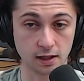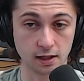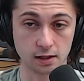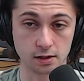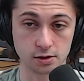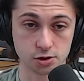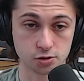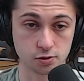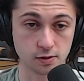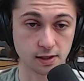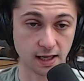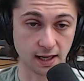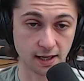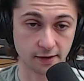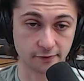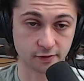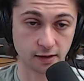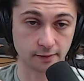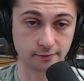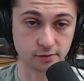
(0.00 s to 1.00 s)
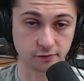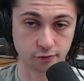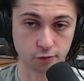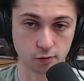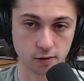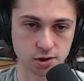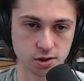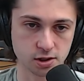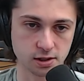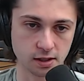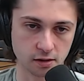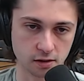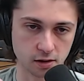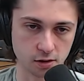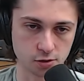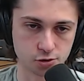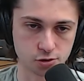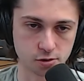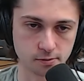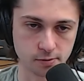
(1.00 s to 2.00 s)
industry kind of come to fruition as
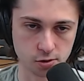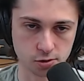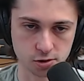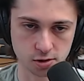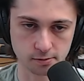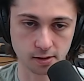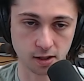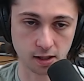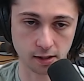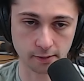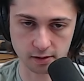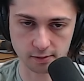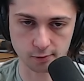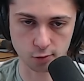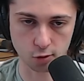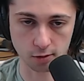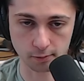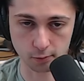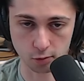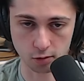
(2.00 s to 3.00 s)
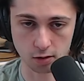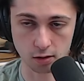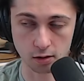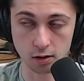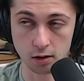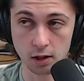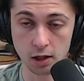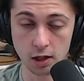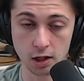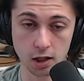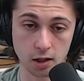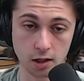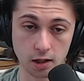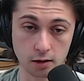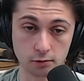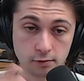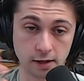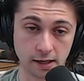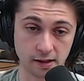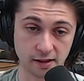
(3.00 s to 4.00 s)
distribution becomes more and more
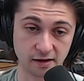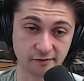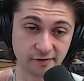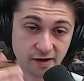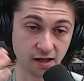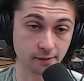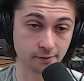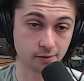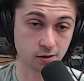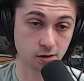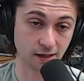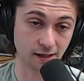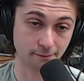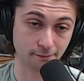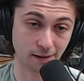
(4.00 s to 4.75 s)
readily available and